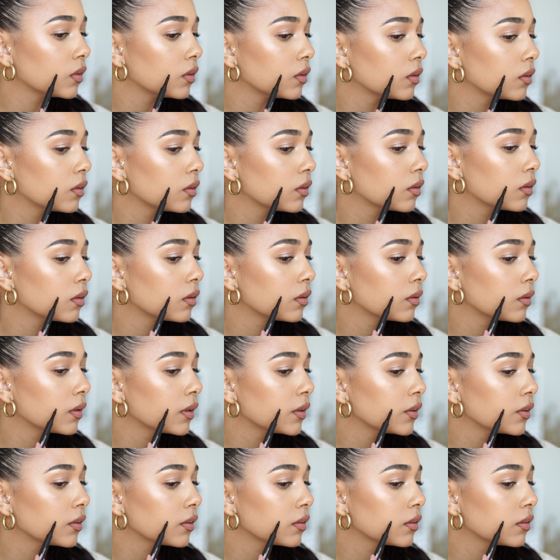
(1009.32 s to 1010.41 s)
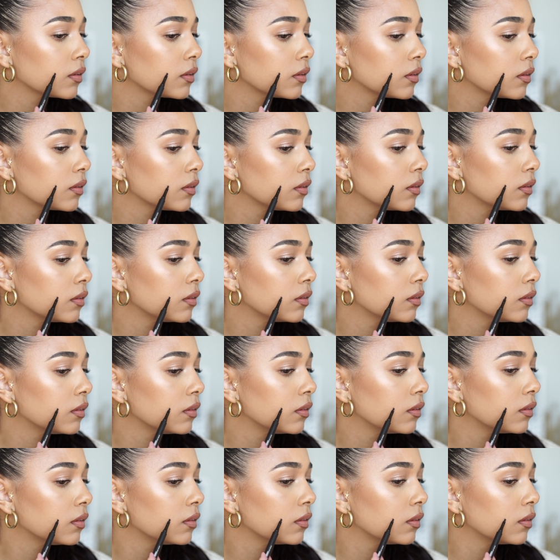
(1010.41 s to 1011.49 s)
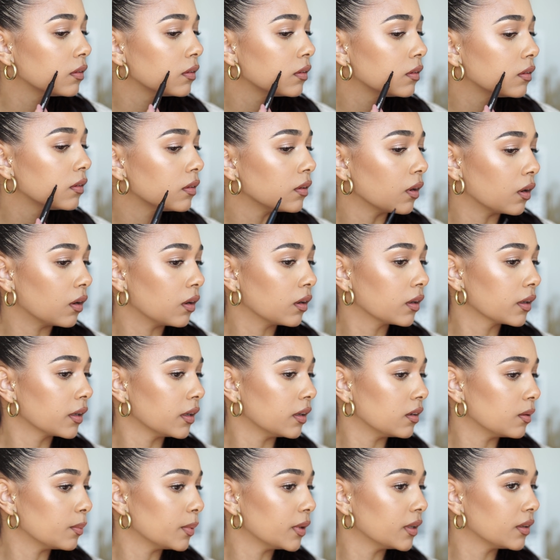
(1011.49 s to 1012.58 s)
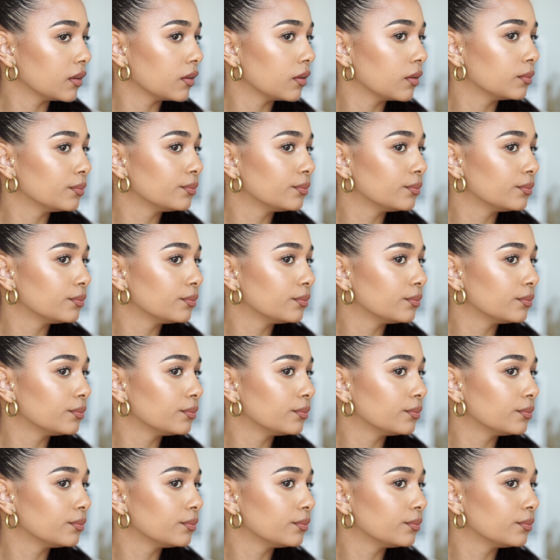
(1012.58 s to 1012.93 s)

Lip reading: So I just darken it a bit.